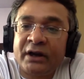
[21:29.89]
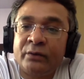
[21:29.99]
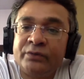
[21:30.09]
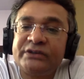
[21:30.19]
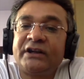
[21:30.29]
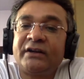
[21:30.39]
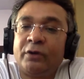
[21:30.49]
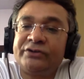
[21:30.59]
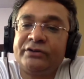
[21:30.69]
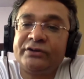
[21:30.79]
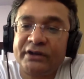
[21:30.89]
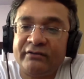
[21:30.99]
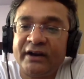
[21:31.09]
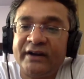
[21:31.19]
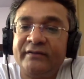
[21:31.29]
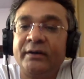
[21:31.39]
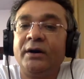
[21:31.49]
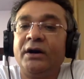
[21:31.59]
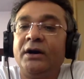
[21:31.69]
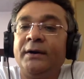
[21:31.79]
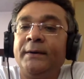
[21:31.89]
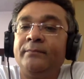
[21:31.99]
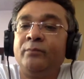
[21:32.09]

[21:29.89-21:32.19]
towns that have also survived uh,